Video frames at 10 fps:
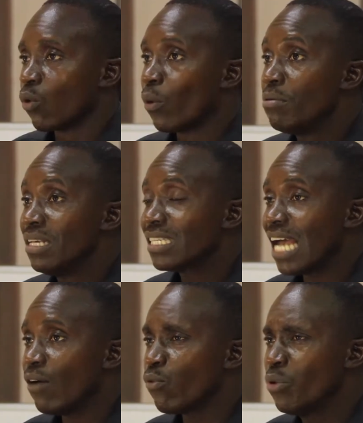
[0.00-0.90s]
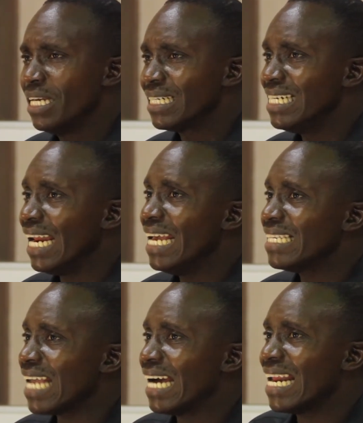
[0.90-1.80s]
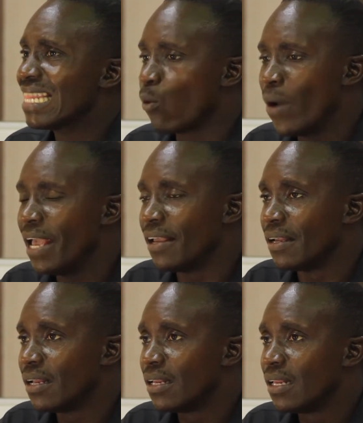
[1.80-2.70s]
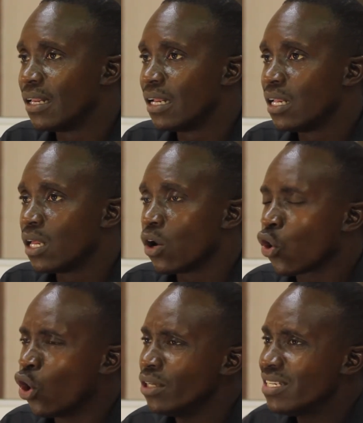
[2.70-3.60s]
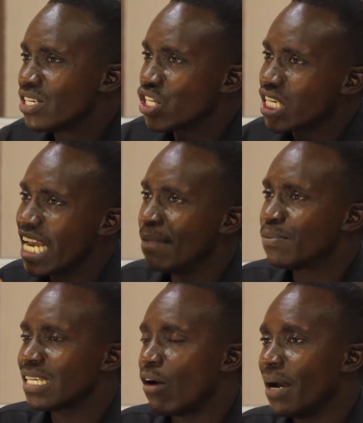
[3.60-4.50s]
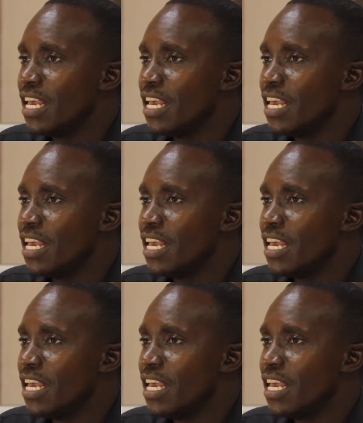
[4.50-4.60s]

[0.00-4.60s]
When we serve, we realize another way. God shapes our